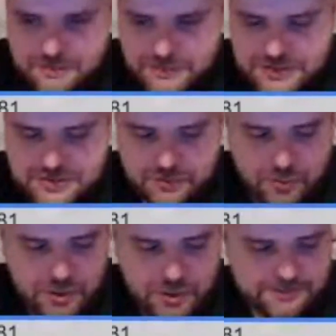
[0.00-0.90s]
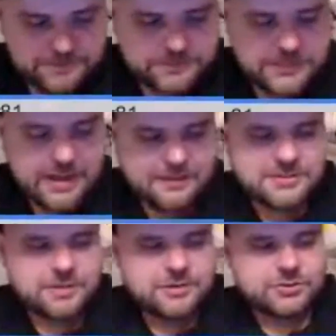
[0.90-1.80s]
So I
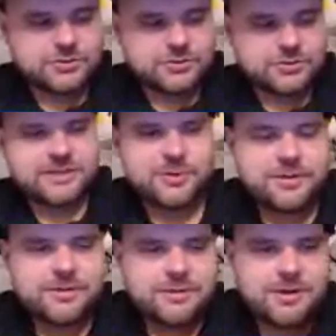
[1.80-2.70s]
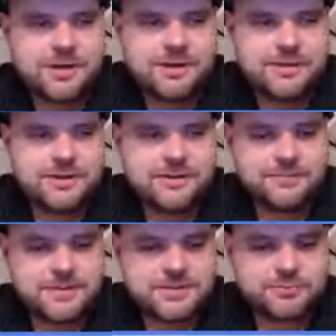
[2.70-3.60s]
saw the Dragon's Breath. I
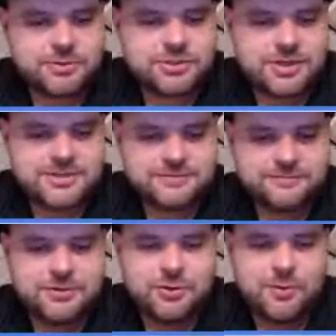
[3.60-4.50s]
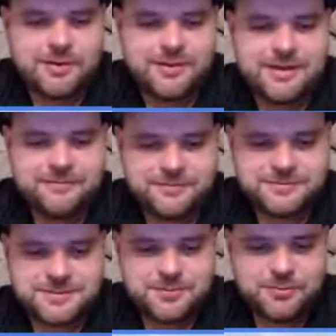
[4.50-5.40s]
think FPS Russia has a video on that,
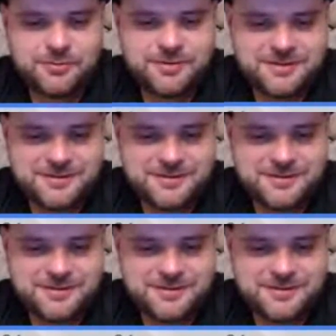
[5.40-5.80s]
for example.